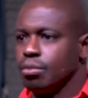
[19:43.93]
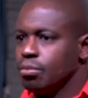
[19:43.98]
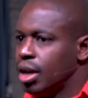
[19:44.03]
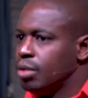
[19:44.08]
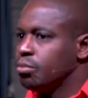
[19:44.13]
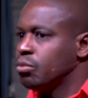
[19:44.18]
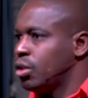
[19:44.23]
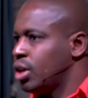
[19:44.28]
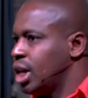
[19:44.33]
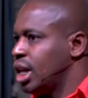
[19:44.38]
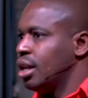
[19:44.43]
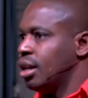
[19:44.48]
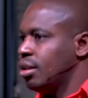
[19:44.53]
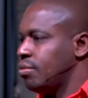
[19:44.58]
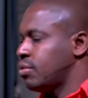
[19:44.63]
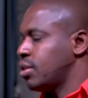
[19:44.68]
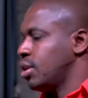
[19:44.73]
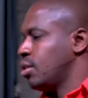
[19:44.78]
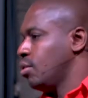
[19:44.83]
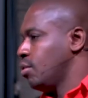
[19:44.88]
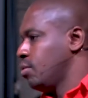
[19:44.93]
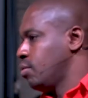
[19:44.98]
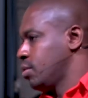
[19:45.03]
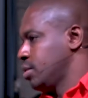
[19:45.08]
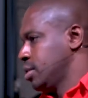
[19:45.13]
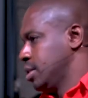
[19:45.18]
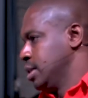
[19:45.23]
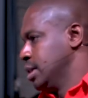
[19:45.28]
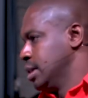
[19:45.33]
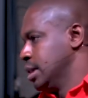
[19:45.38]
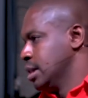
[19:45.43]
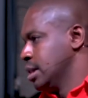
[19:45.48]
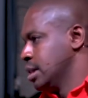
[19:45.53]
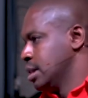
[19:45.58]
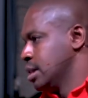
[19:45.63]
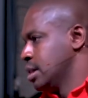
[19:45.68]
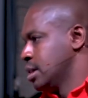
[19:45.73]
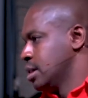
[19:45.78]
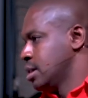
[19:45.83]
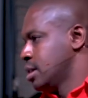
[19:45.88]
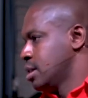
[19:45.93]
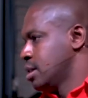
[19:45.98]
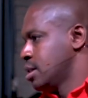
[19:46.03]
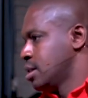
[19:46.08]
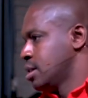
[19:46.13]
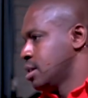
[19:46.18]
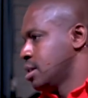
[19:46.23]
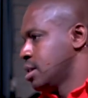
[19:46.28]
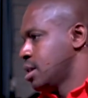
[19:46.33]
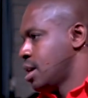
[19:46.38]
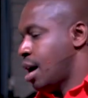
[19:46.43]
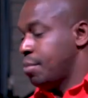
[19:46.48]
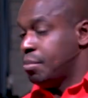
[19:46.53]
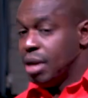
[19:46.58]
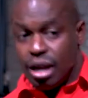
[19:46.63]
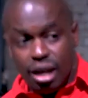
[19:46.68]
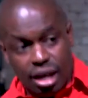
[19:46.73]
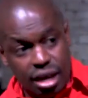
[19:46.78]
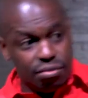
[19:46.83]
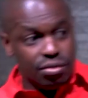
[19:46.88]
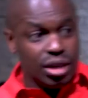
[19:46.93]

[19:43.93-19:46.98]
when will he lift it off? I believe